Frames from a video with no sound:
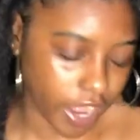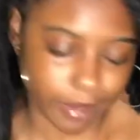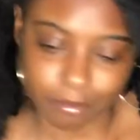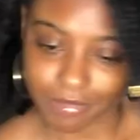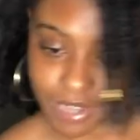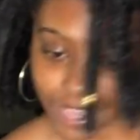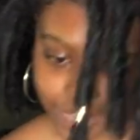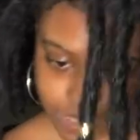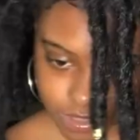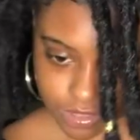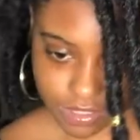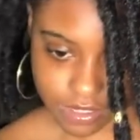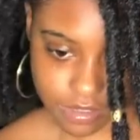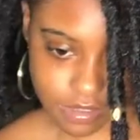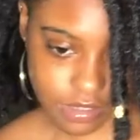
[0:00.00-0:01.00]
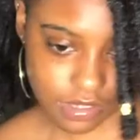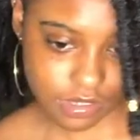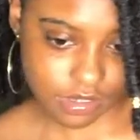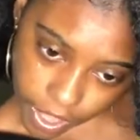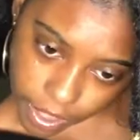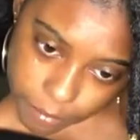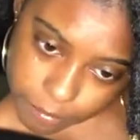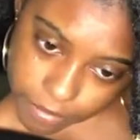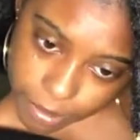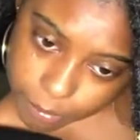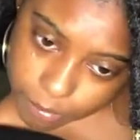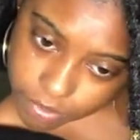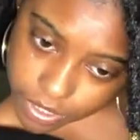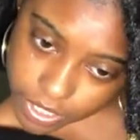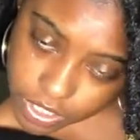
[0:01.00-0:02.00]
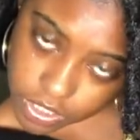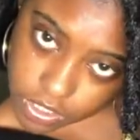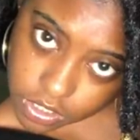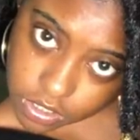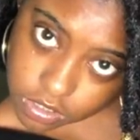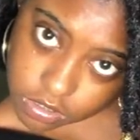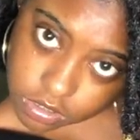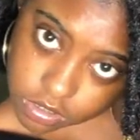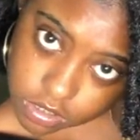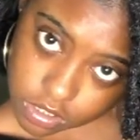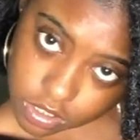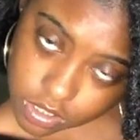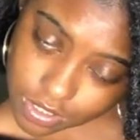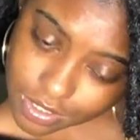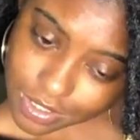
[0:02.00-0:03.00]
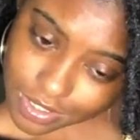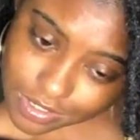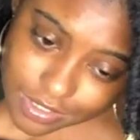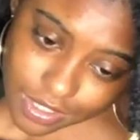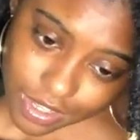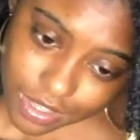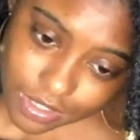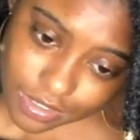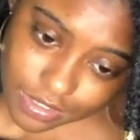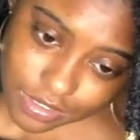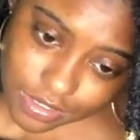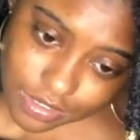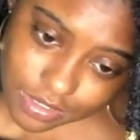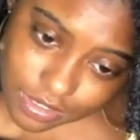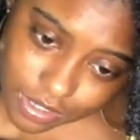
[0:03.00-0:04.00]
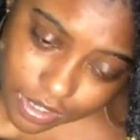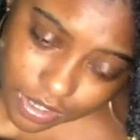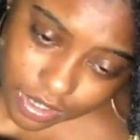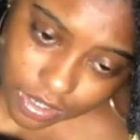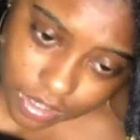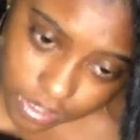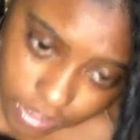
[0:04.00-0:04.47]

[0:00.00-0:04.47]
I'm like this. My brain is like this, okay?